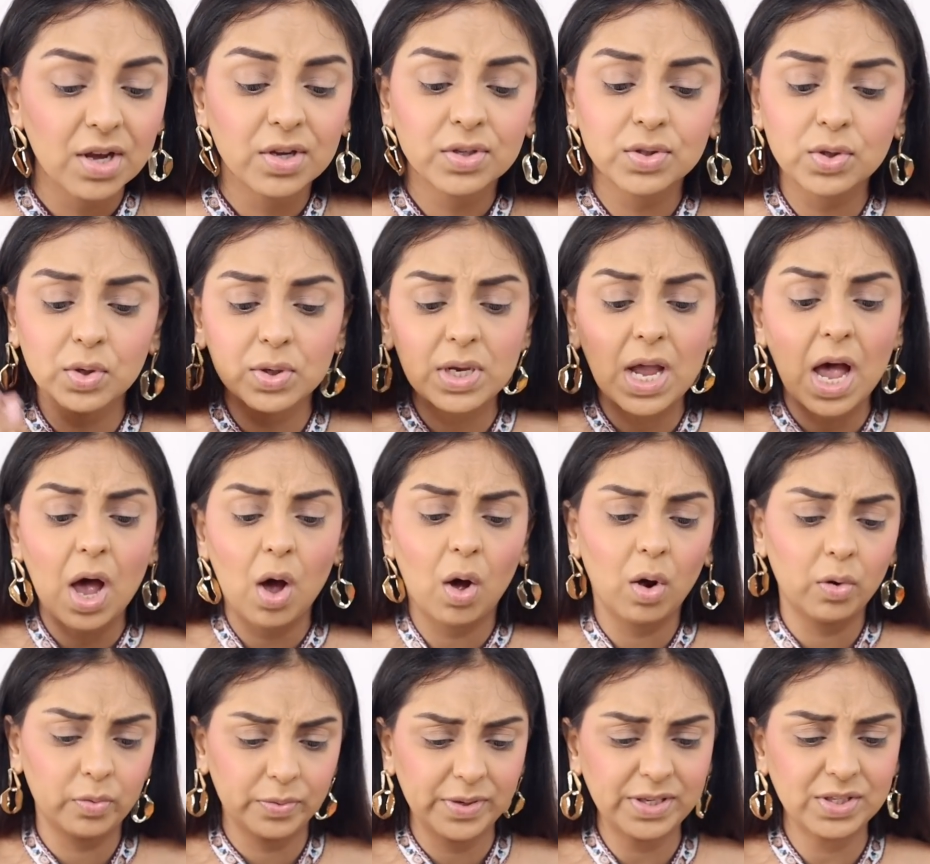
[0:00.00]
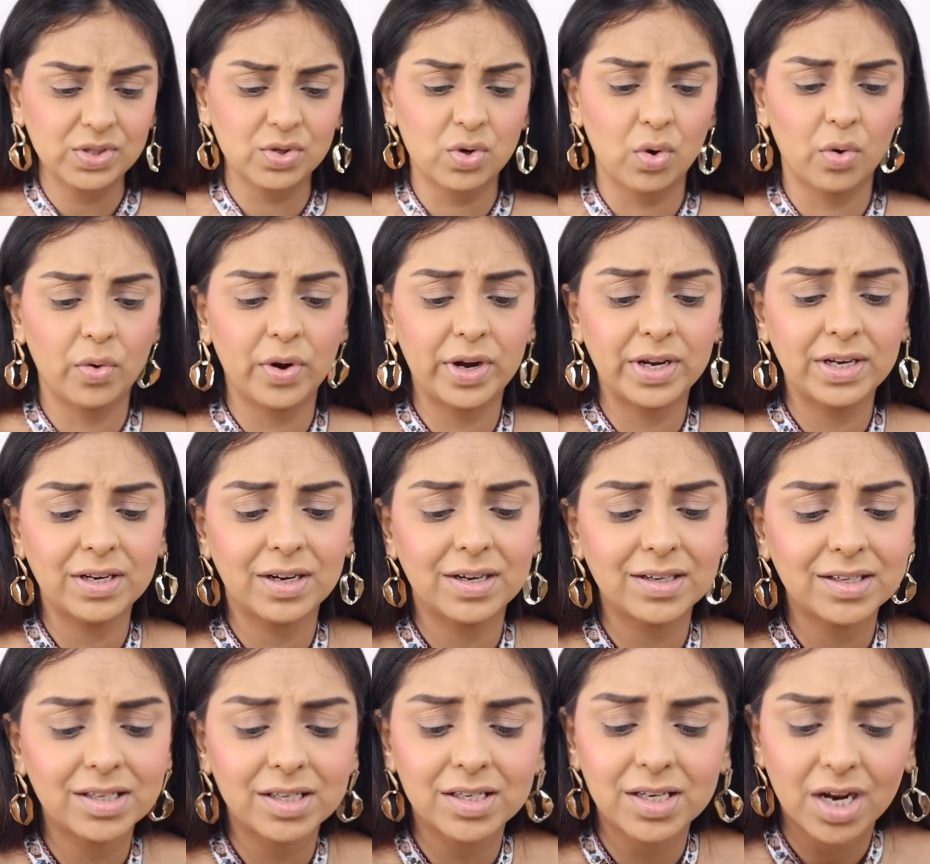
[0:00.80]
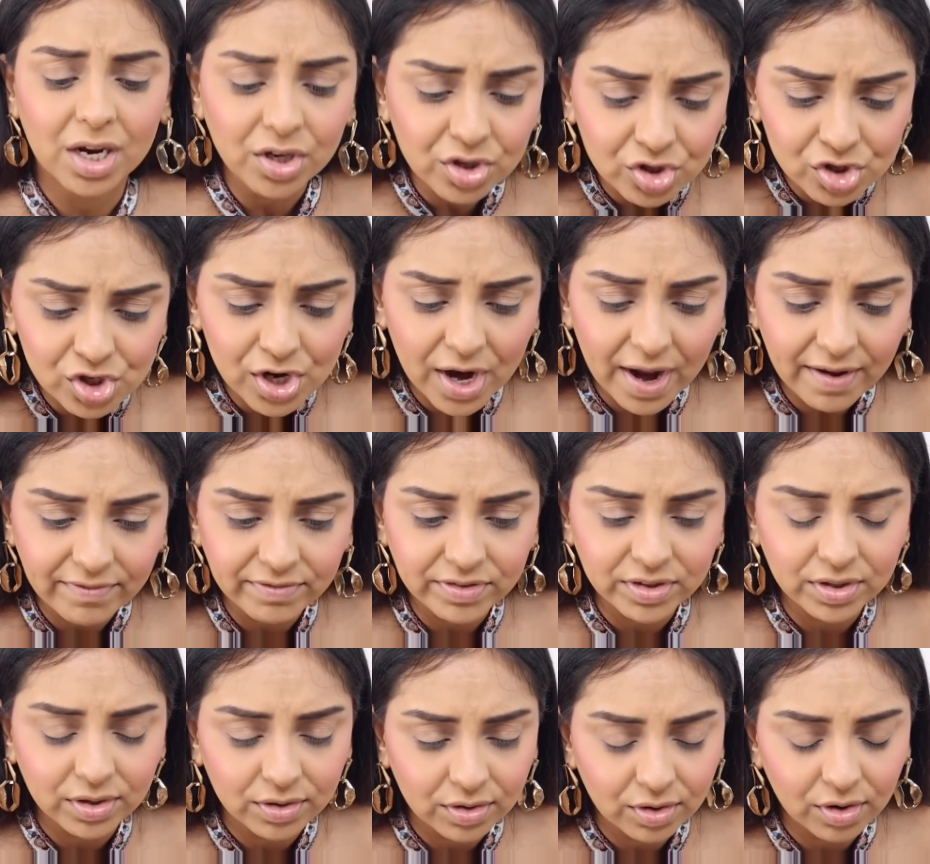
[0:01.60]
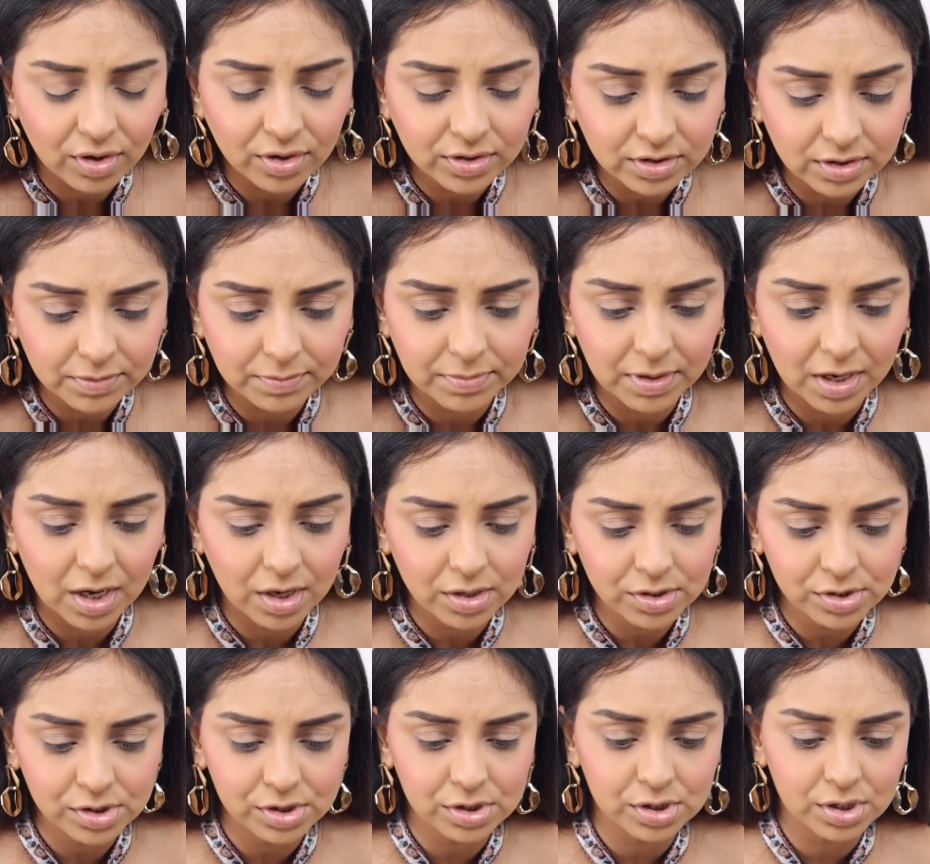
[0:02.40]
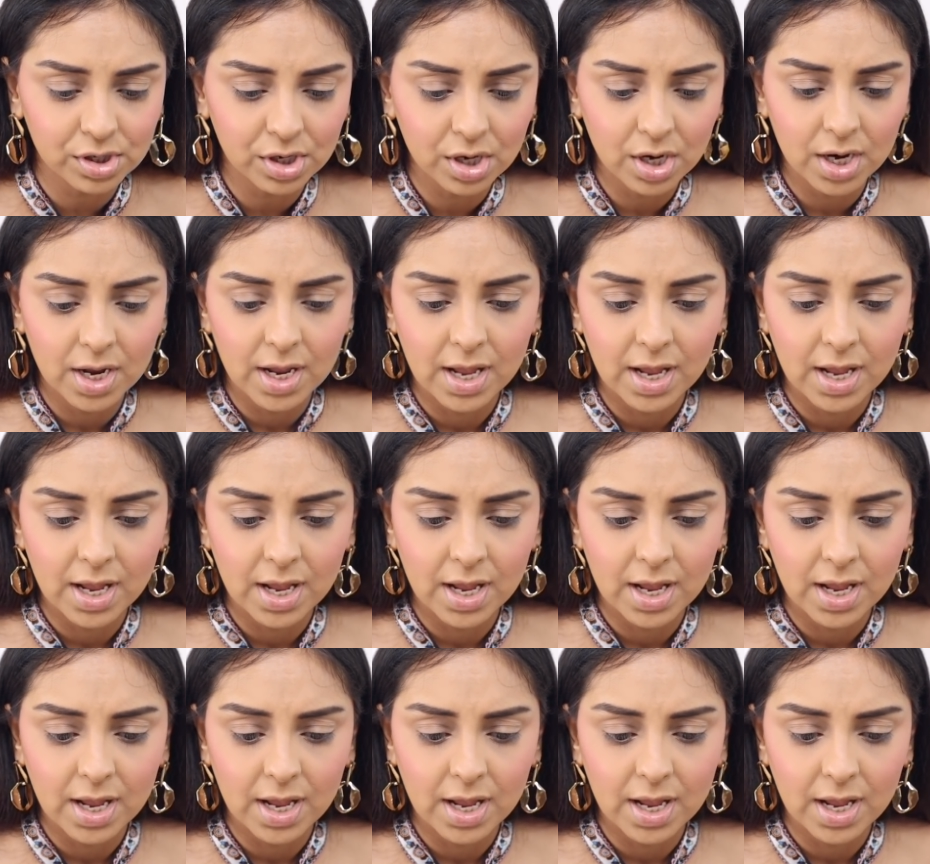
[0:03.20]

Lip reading: So yeah, always going a touch heavier on the blush,